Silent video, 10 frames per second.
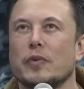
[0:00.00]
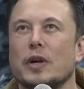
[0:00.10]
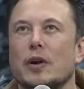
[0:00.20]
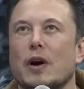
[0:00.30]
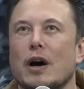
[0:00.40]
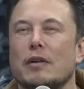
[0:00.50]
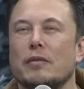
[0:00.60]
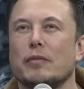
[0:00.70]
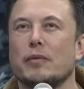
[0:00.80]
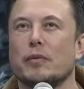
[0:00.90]
you know,
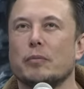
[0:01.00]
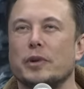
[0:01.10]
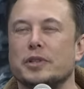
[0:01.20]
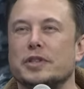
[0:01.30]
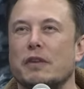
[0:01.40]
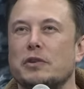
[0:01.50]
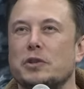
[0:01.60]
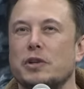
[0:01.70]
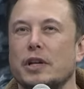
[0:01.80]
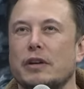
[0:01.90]
business
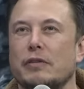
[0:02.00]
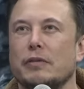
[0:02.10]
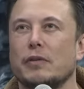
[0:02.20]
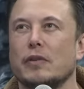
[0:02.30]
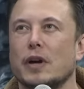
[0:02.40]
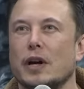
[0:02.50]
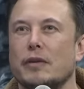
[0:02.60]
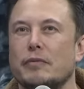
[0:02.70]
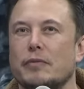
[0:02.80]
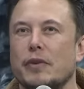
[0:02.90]
opportunity
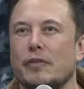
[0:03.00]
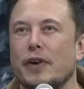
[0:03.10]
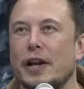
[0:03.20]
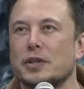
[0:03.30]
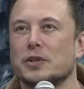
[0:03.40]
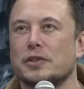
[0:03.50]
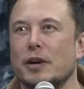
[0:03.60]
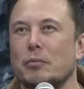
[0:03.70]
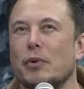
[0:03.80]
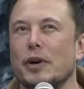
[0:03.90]
um, from a financial
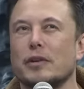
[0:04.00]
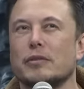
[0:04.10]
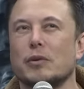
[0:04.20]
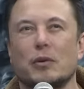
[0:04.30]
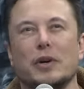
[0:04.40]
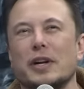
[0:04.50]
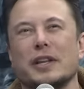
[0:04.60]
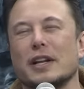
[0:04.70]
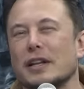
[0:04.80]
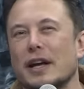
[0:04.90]
standpoint, or, or
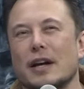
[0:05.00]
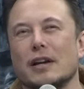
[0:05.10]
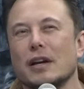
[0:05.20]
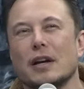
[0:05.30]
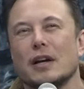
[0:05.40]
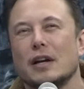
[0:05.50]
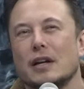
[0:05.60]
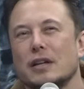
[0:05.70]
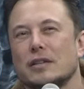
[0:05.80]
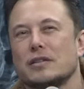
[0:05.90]
anything like that.
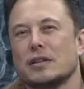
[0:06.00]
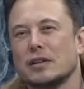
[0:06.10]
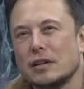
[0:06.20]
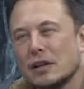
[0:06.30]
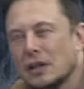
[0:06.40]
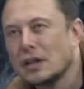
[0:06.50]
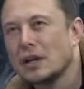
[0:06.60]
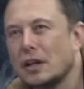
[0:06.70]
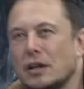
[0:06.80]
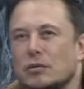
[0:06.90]
It, it's a, uh,
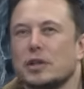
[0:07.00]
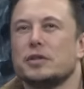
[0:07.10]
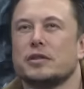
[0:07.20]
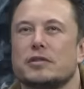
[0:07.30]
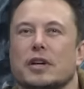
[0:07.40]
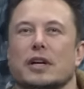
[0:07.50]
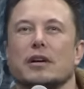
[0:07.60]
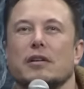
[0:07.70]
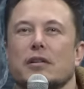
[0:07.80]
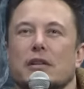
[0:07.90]
it's really just like
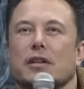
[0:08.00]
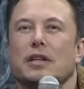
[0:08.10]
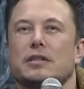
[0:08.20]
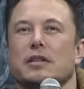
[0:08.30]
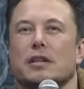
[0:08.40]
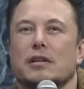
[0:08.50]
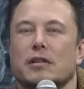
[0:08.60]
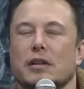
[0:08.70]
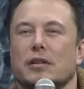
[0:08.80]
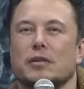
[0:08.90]
th these are the
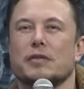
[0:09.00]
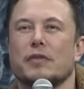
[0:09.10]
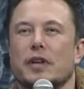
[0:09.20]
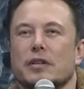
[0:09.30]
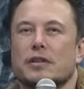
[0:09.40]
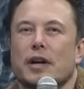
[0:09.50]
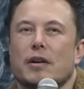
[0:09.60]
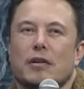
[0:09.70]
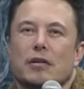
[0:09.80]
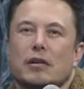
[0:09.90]
th there's some things that
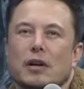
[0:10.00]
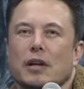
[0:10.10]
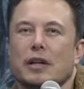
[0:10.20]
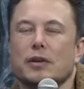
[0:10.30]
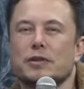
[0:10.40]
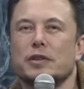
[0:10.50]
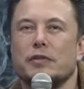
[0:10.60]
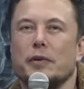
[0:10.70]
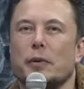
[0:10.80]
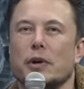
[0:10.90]
are that don't seem
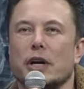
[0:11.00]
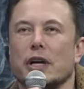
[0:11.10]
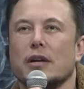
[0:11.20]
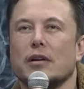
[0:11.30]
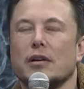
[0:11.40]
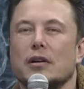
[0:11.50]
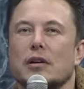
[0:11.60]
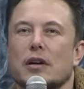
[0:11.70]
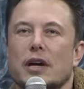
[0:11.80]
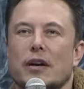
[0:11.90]
to be working,
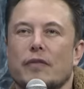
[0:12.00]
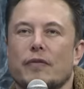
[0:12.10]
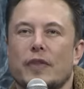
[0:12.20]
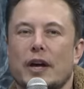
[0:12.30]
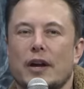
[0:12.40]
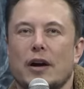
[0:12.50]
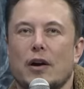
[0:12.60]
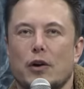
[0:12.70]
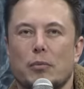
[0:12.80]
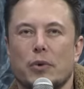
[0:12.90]
um, that
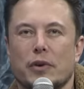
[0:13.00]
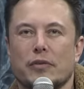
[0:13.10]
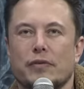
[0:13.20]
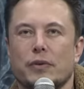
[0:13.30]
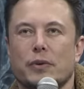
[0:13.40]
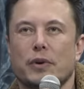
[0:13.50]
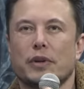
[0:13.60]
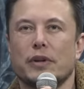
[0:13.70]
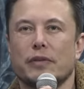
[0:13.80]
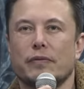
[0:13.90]
are important for
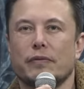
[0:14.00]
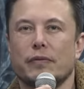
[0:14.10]
the,